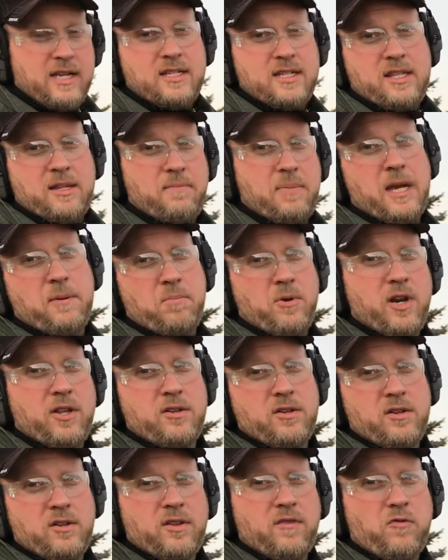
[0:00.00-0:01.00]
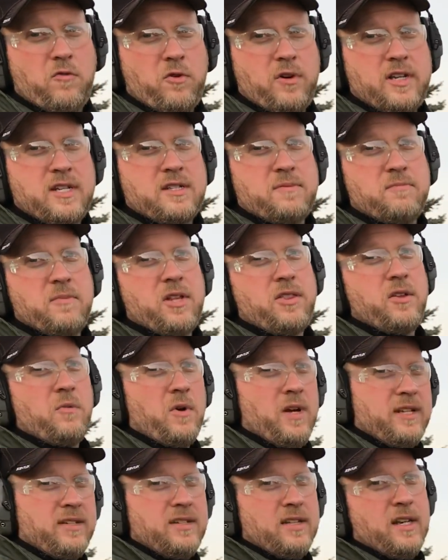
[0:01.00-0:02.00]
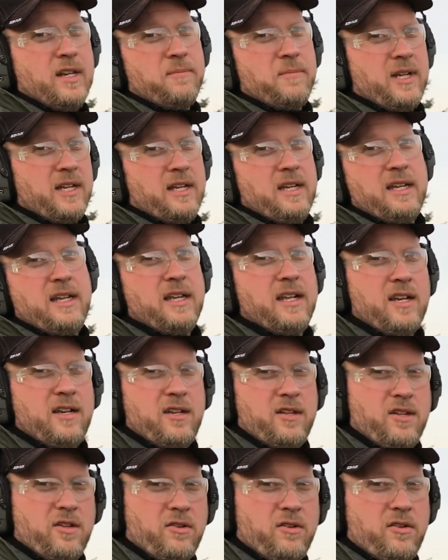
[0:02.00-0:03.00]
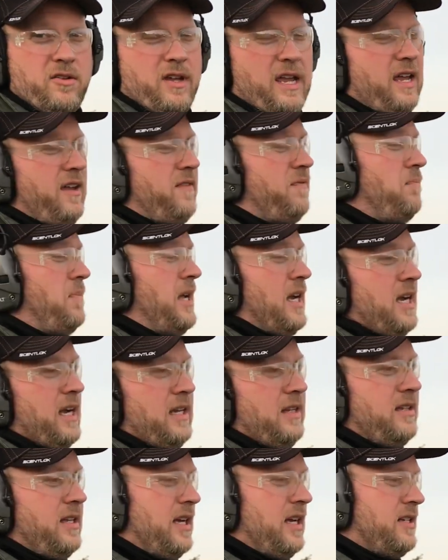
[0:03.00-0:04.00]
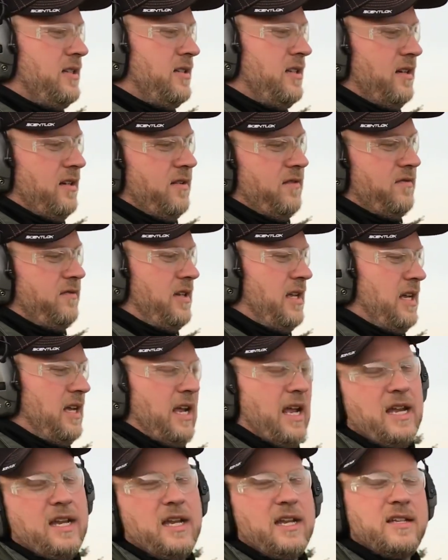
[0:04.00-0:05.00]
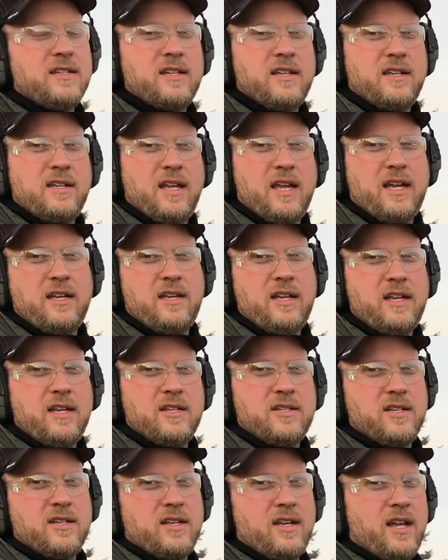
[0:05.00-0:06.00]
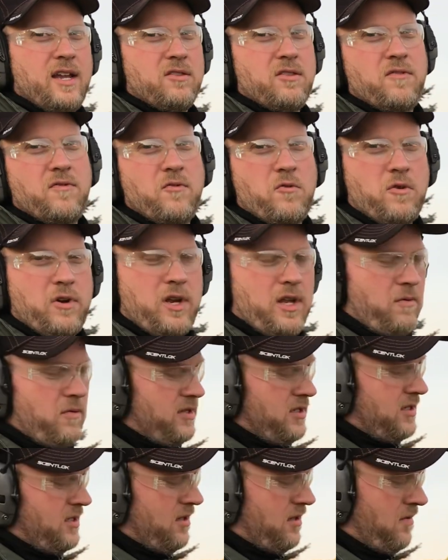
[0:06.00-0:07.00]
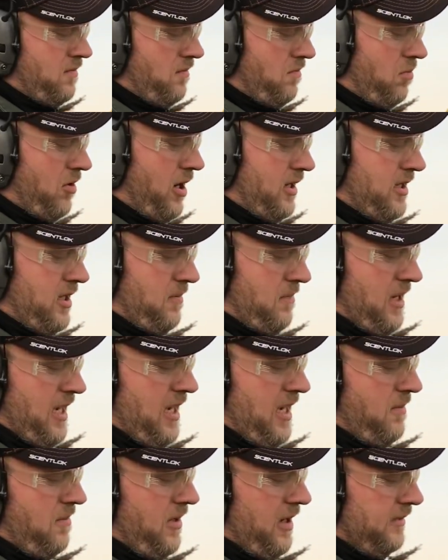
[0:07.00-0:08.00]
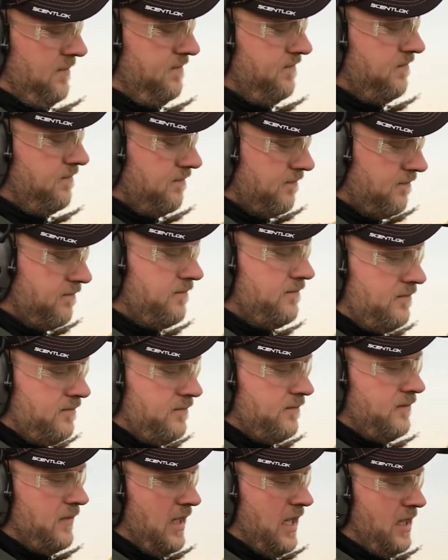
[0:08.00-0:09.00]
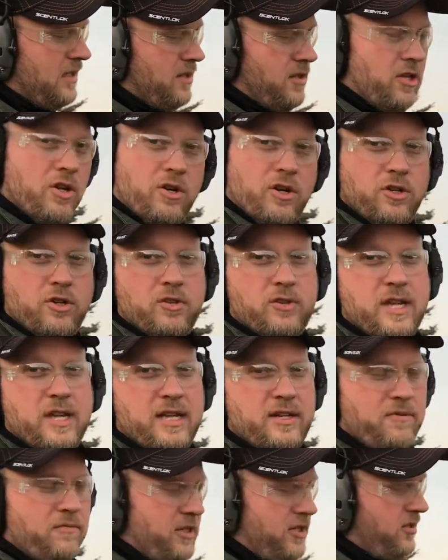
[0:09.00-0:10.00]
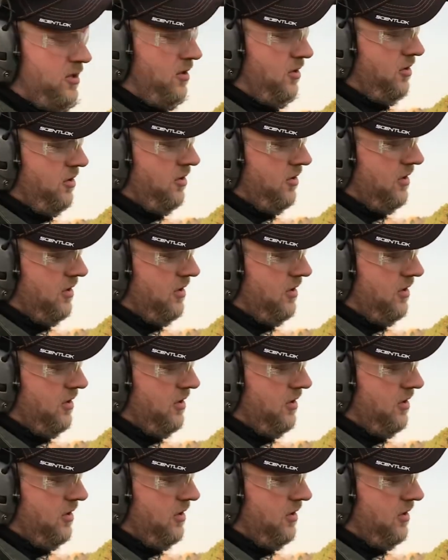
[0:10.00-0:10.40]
is the big brother of the 40 Smith & Wesson. I'm not going to get into the whole FBI testing of the 80s and 90s and how the 40 was brought to be, but you can do that research